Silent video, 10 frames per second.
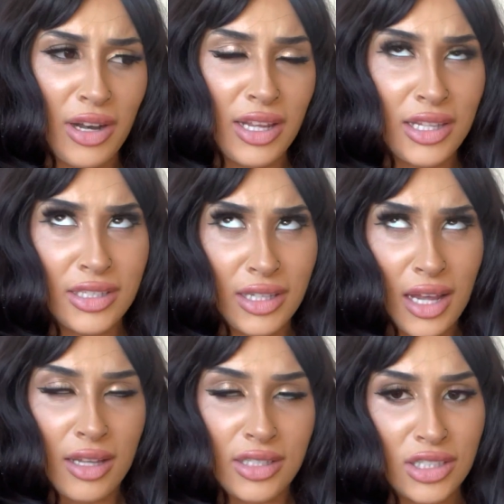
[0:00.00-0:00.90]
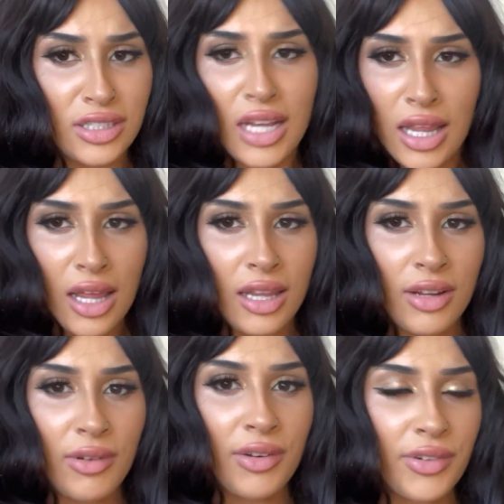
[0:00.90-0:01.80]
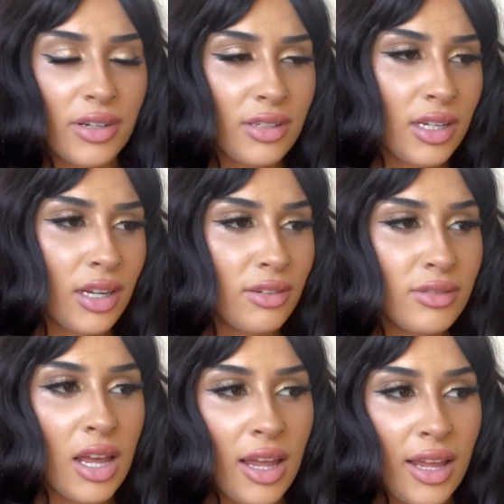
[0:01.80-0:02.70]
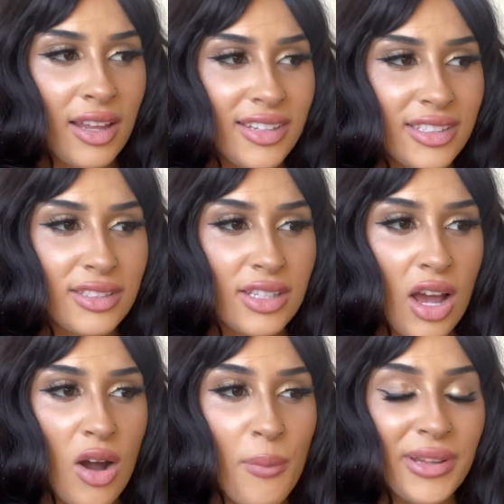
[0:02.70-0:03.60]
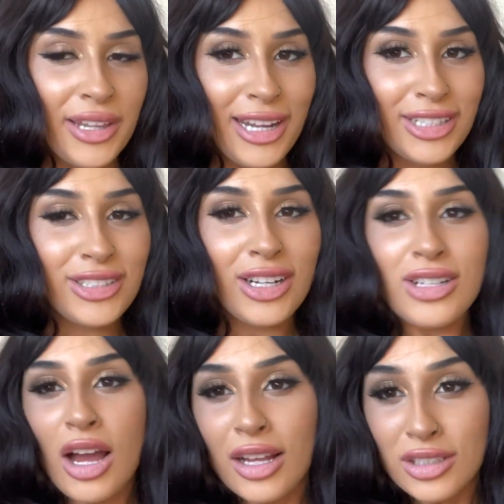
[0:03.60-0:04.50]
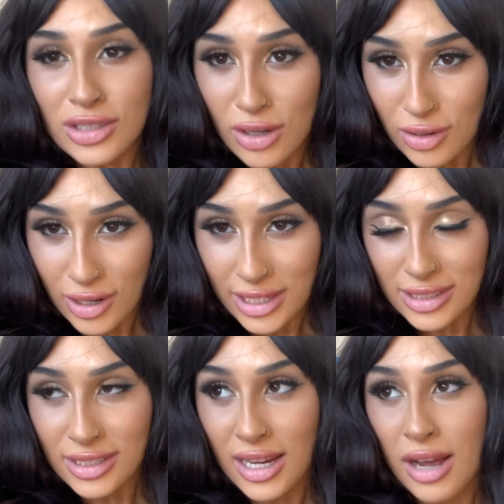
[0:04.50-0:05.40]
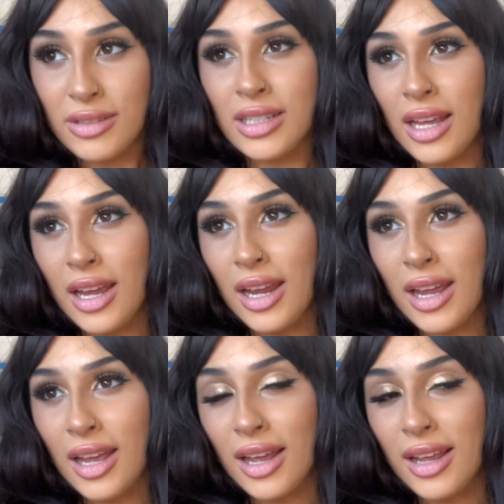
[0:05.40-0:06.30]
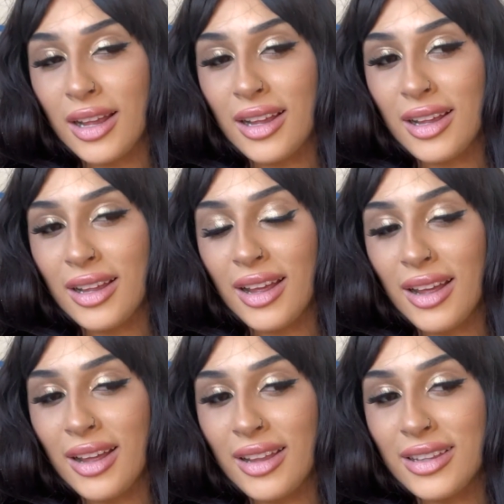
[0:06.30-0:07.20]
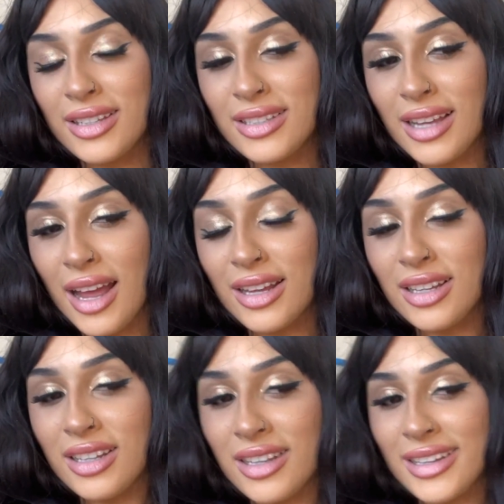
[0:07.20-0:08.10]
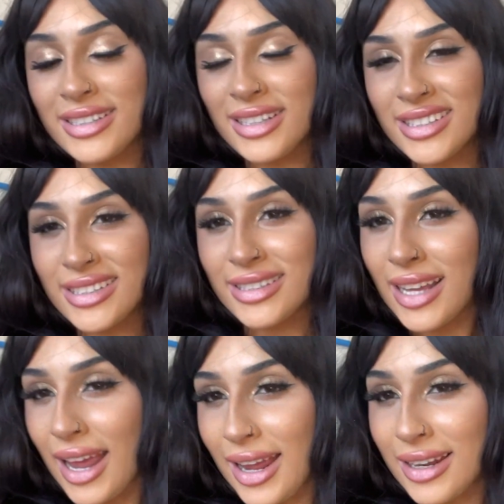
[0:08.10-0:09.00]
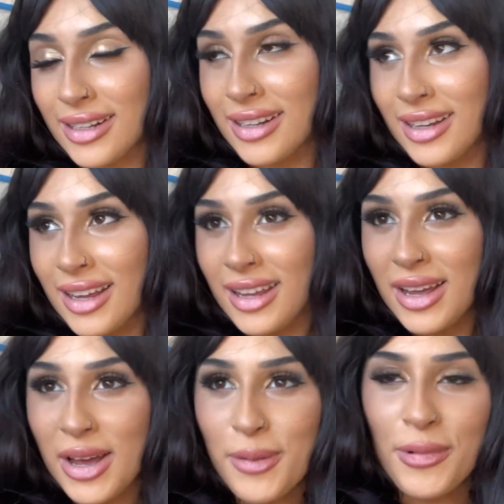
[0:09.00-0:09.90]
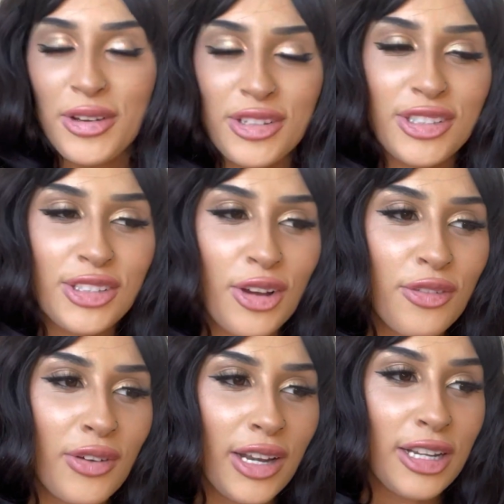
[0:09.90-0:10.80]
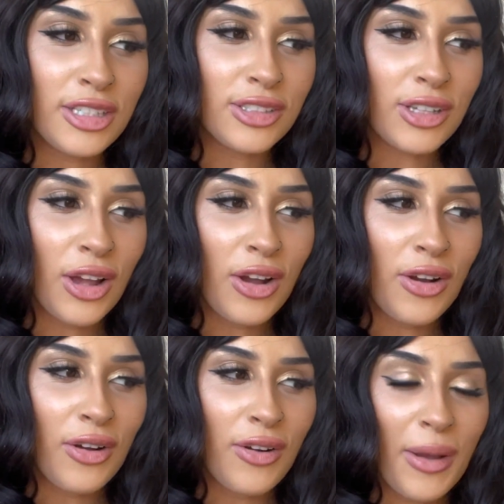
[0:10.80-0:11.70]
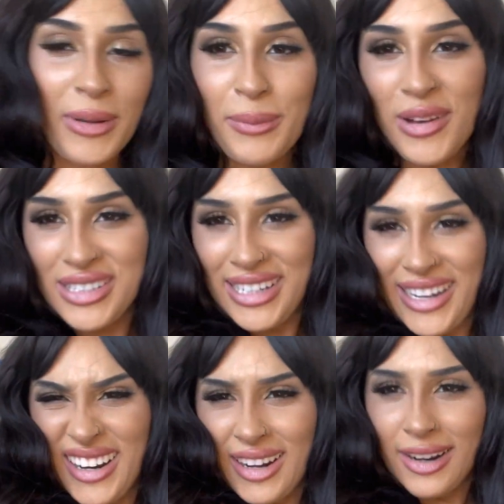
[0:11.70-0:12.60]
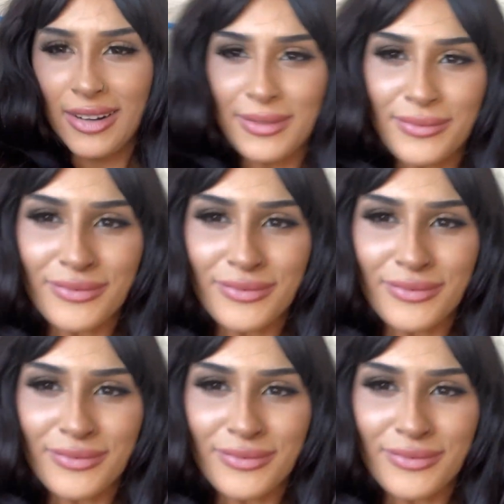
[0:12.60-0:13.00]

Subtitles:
it, this and that, just say that. Like, whatever, you know? So, but then he started talking so crazy. I was like, this guy is insane. But it was so funny. So, I'm going to post it here.